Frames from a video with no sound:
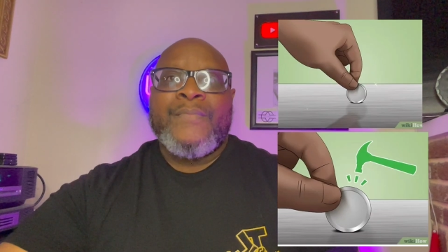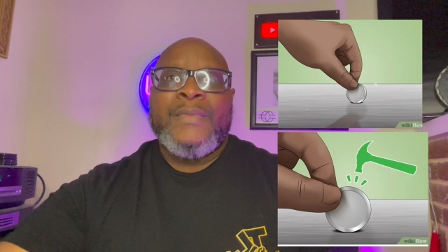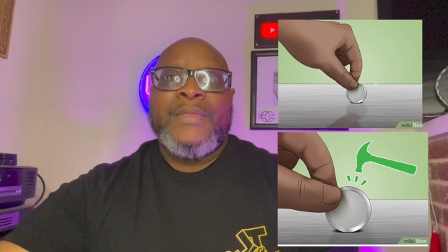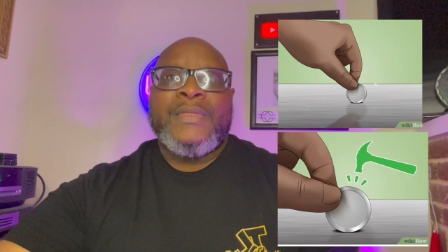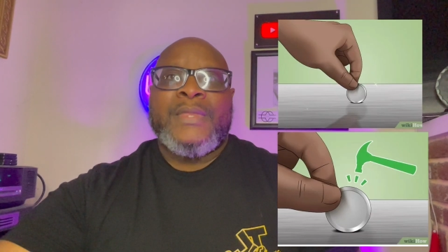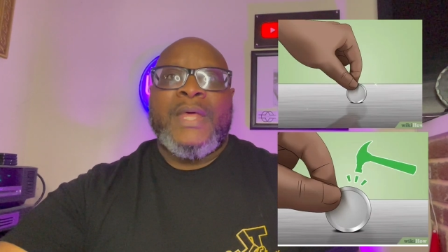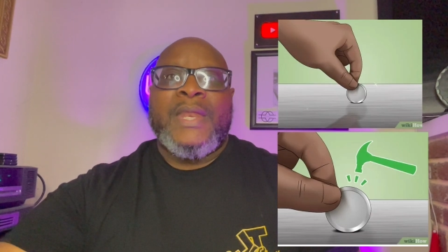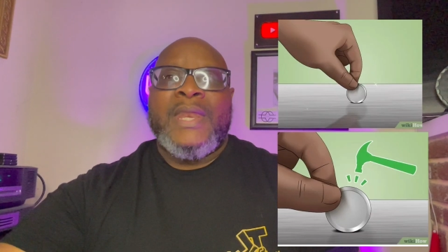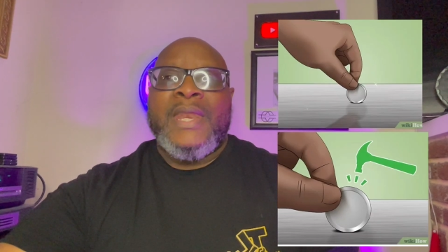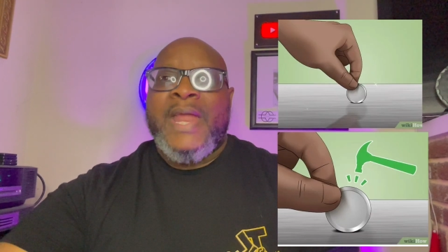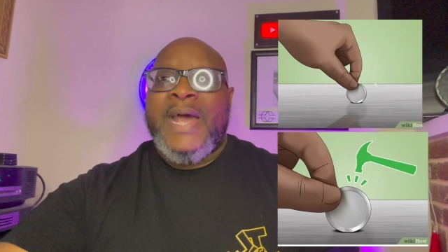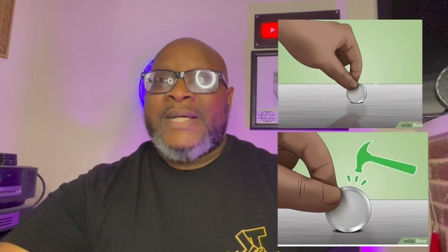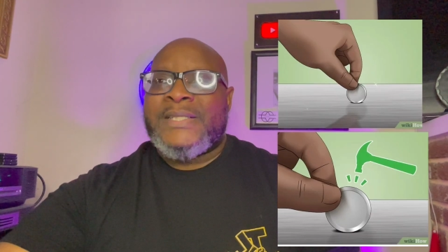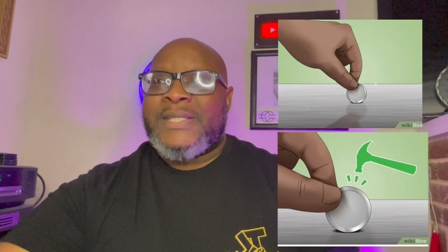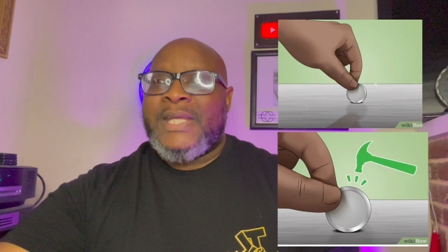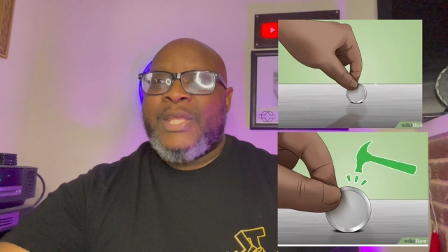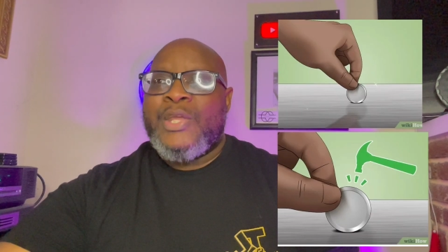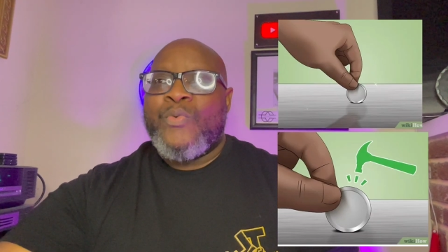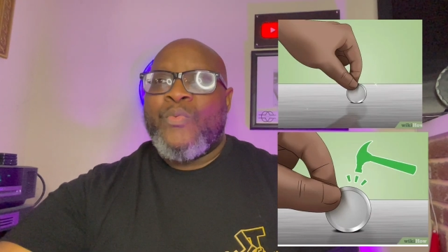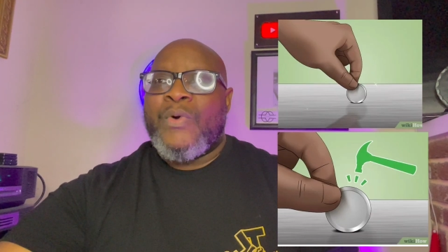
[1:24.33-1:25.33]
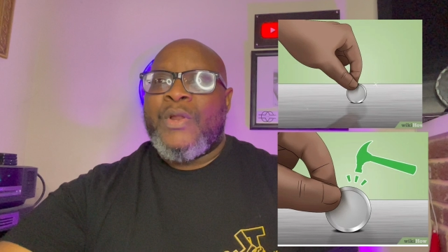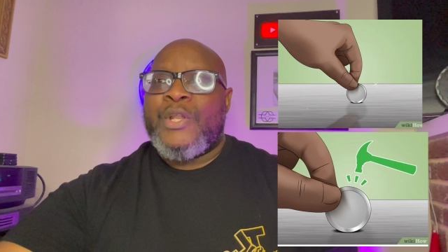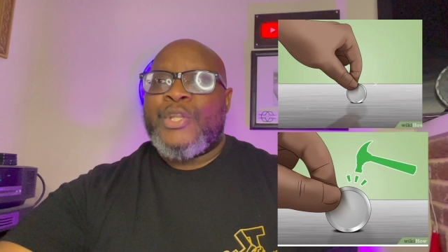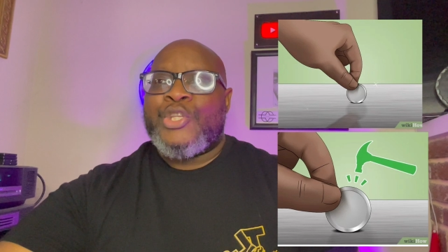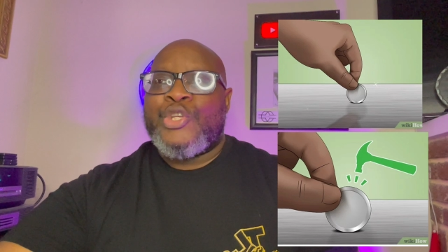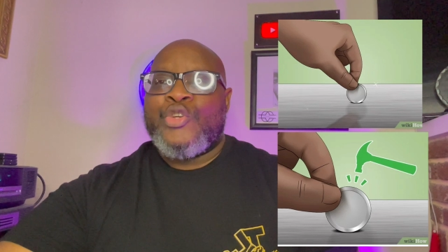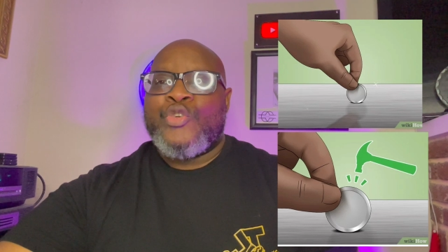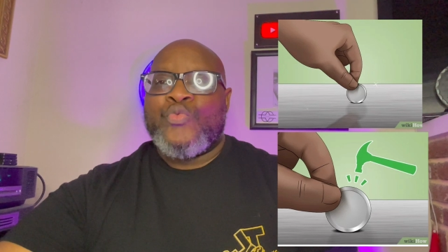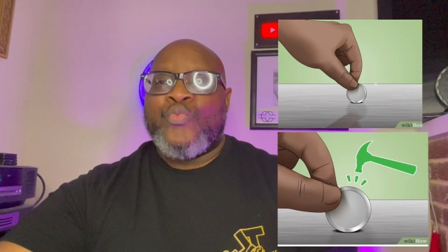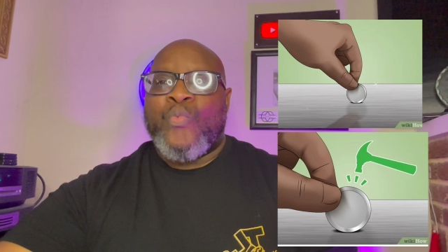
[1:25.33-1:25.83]
The next thing you want
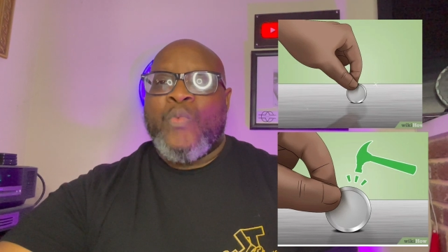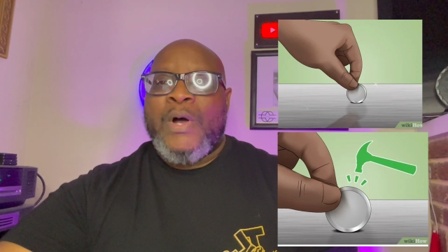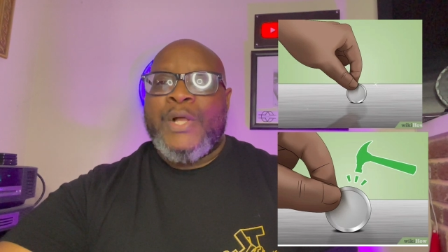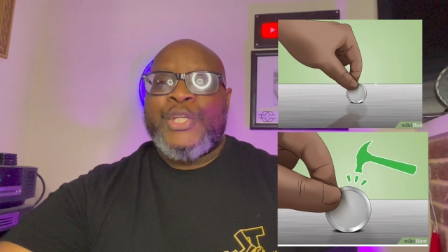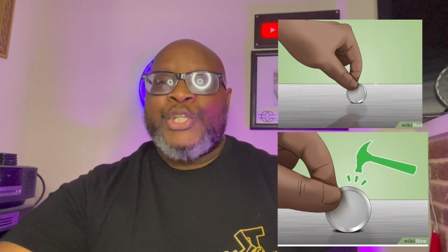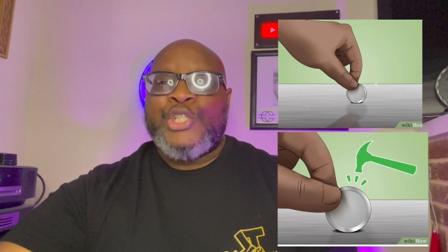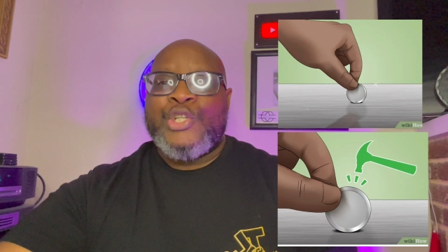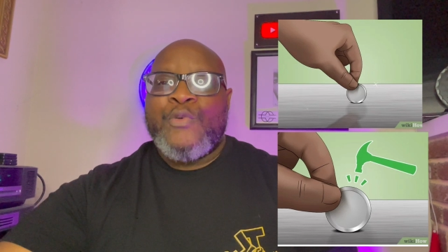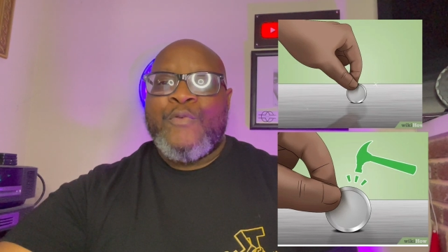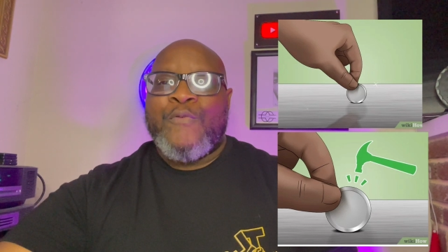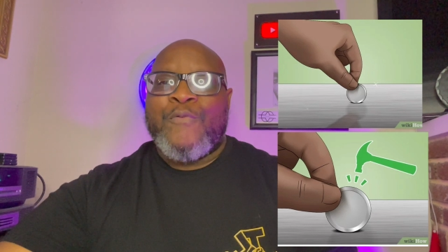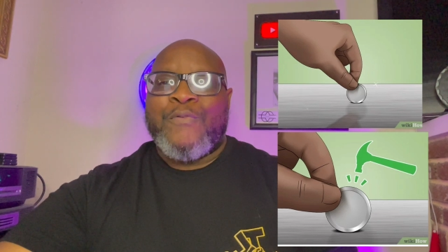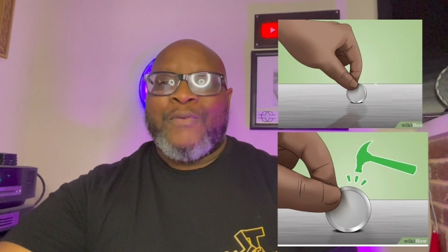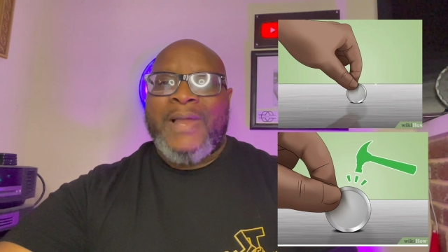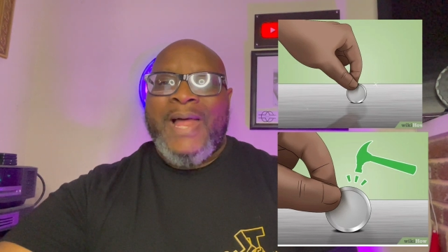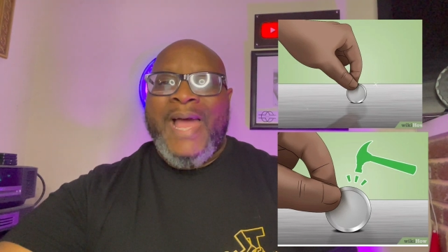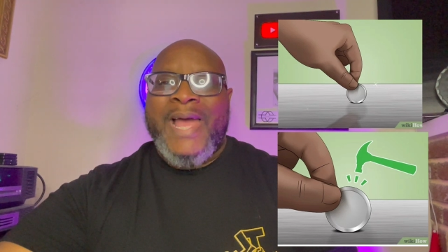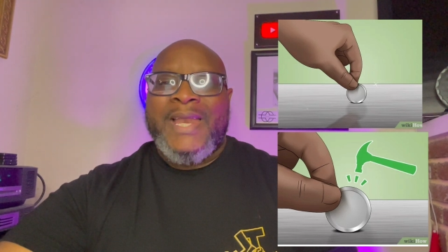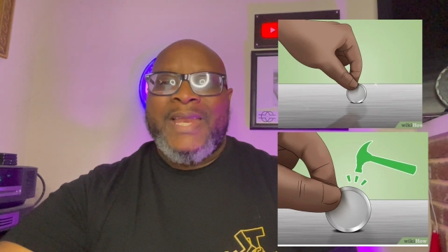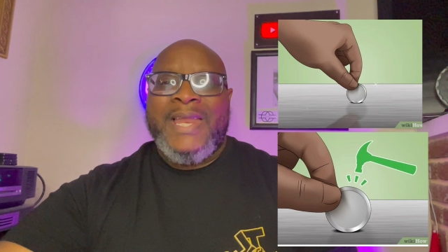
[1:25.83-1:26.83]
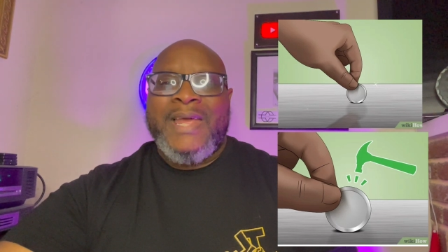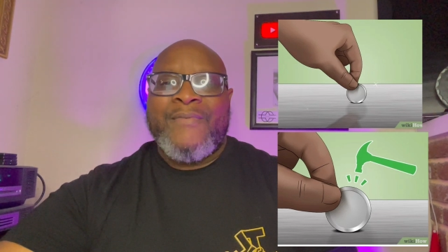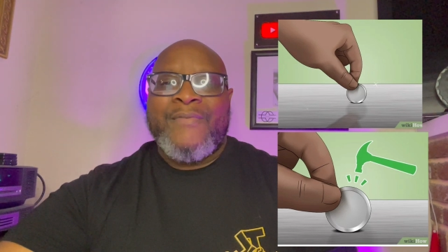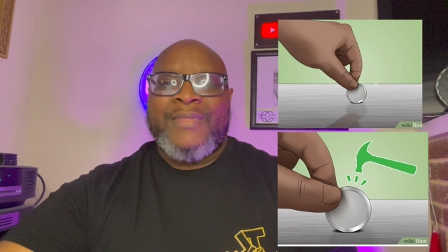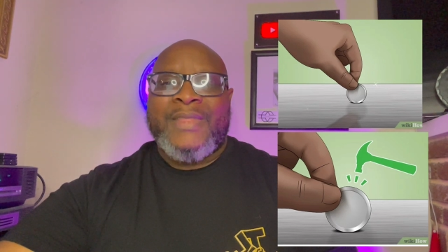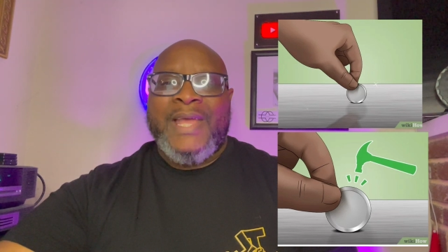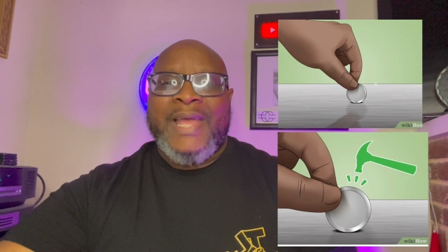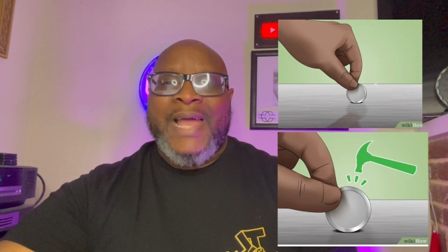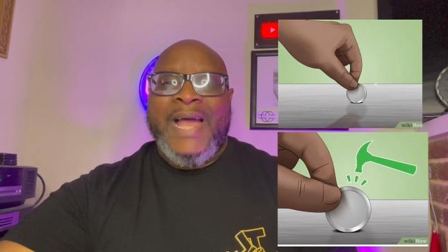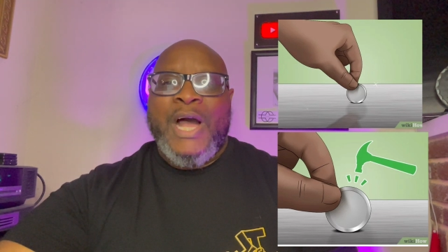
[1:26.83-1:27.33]
to do, once you flatten
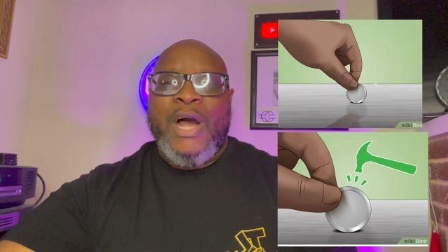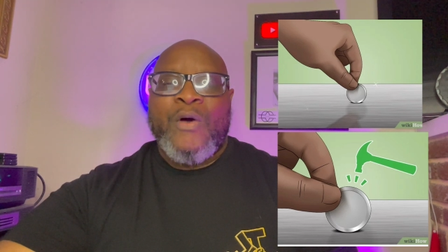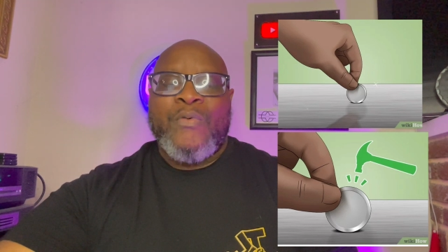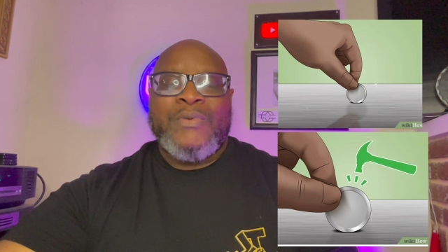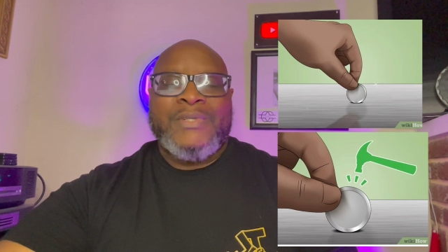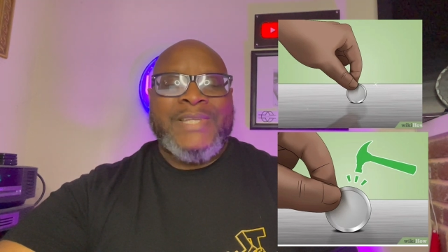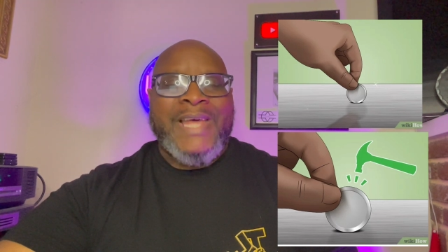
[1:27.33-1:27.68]
everything out,